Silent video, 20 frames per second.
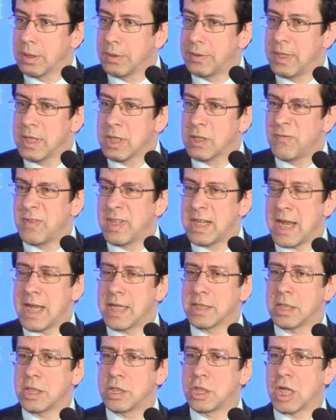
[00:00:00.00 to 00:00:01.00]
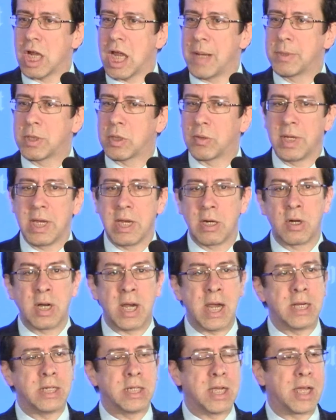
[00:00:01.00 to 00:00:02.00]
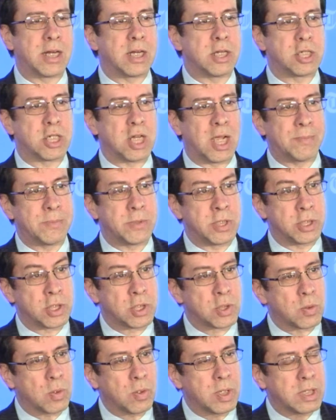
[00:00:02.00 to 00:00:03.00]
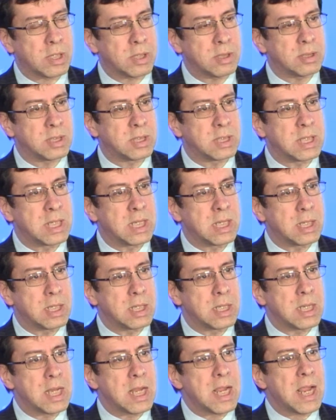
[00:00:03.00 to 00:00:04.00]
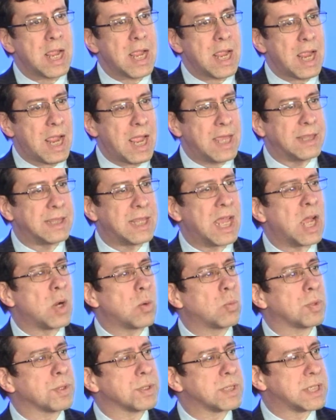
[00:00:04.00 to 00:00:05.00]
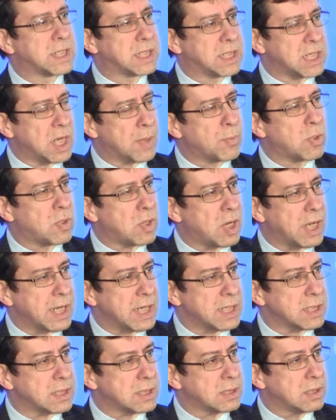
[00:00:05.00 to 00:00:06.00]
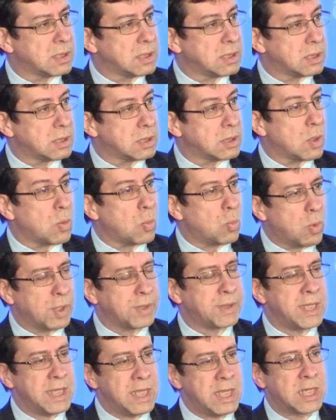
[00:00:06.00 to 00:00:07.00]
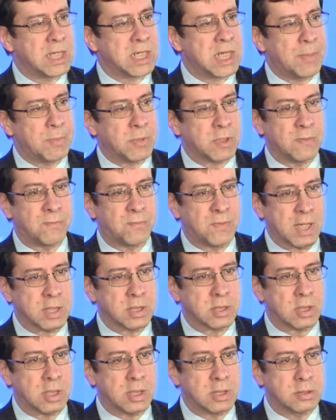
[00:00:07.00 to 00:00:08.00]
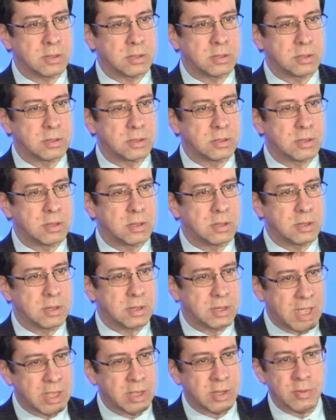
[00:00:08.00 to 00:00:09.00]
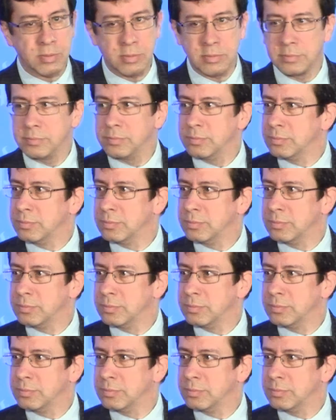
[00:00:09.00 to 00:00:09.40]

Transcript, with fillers: Think of it as a job creator and not a job destroyer. And that will summarize what the economic effects are. Thank you.